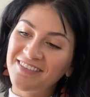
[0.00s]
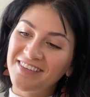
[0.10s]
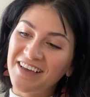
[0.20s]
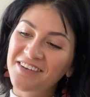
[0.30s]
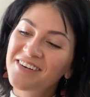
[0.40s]

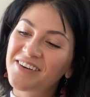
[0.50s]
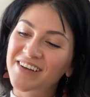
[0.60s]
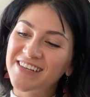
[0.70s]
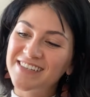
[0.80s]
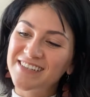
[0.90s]
I don't know,
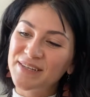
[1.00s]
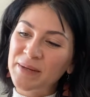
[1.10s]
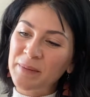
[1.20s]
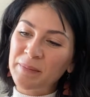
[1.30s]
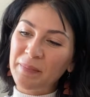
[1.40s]

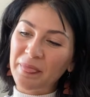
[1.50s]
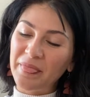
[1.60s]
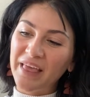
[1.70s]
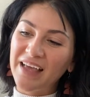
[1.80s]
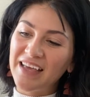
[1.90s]

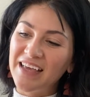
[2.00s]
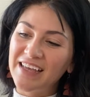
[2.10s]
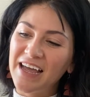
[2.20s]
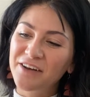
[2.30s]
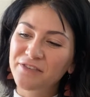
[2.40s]
it
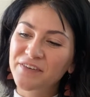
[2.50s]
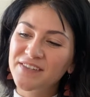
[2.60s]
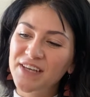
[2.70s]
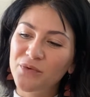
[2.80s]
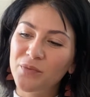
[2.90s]
kind of feels
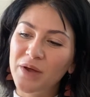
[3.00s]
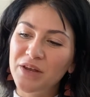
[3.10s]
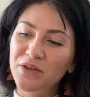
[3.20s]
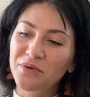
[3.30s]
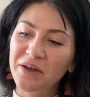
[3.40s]
like when
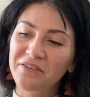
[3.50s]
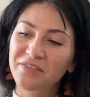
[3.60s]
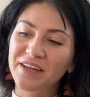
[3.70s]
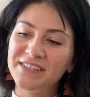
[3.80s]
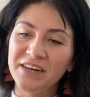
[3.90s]
you have
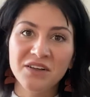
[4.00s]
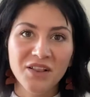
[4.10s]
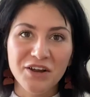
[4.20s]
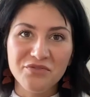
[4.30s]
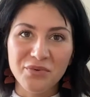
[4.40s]
like done a
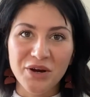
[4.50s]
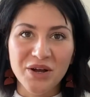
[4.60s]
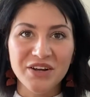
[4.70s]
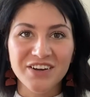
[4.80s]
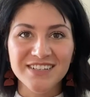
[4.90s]
lot of work
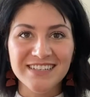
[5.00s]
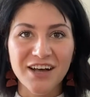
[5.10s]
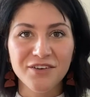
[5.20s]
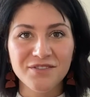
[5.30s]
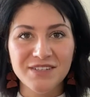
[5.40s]
on
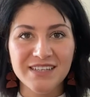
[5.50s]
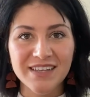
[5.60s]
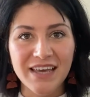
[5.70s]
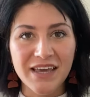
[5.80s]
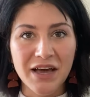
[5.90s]
yourself to
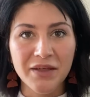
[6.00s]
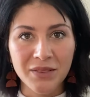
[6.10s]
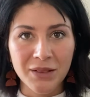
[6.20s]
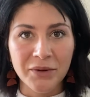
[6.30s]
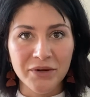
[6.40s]
like
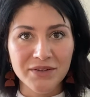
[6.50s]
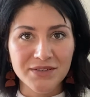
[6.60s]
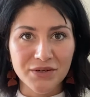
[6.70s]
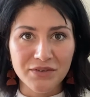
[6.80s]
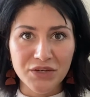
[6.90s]
unlearn
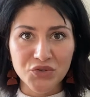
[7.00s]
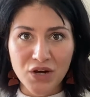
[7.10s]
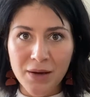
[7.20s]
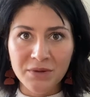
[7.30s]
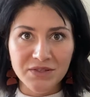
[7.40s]
sort of like
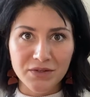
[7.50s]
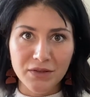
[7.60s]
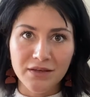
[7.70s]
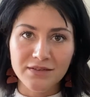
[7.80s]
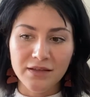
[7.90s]
traumas or
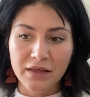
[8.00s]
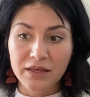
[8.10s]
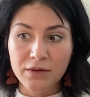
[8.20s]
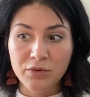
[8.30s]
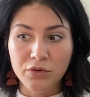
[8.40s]
things that like
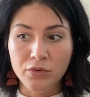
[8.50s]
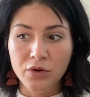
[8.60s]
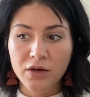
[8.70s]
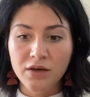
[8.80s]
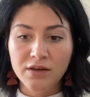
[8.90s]
keep you
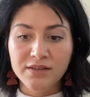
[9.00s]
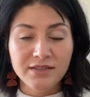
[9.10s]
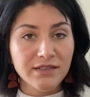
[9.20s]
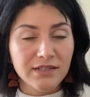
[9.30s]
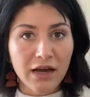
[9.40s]

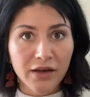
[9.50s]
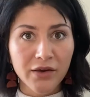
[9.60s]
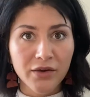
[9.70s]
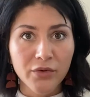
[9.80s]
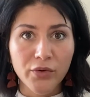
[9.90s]
stuck
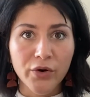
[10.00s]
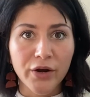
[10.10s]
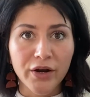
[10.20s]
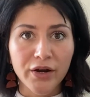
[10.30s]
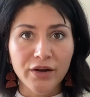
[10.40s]

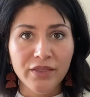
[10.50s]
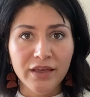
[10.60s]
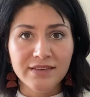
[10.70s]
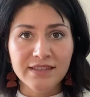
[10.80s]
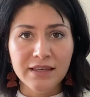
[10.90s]
or
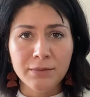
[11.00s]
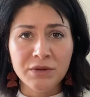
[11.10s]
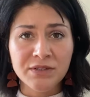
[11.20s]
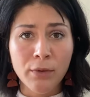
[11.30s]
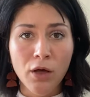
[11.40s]
things that keep you
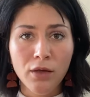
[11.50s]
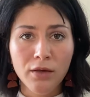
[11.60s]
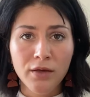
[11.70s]
small,